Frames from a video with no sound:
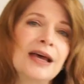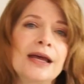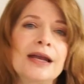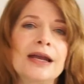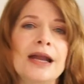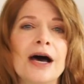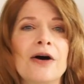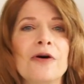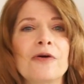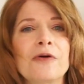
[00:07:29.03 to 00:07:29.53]

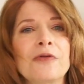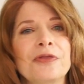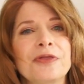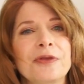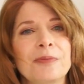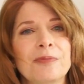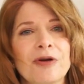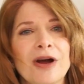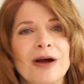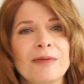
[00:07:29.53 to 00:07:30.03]
Now,
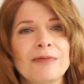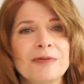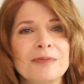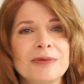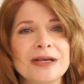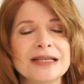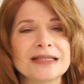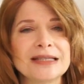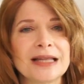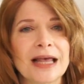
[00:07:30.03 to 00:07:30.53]
the problem
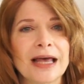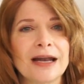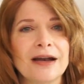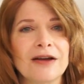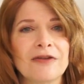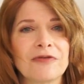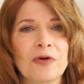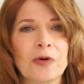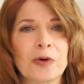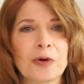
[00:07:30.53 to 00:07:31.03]
is that,
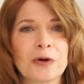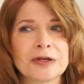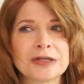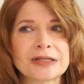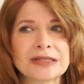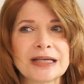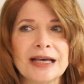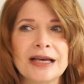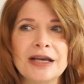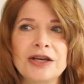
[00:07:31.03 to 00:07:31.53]
of
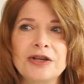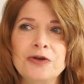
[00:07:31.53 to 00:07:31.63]
course,